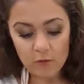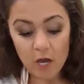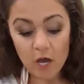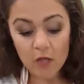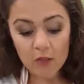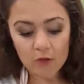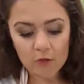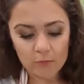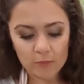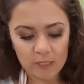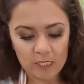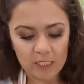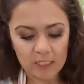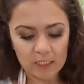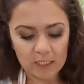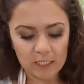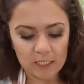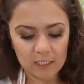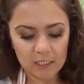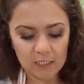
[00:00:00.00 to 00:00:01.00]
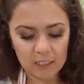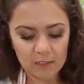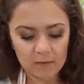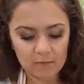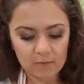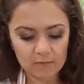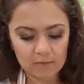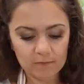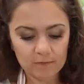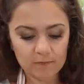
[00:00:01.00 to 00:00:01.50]
other pieces.
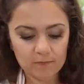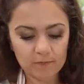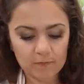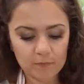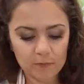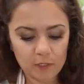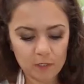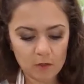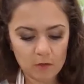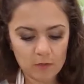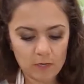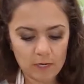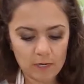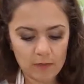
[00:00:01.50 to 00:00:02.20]
Okay,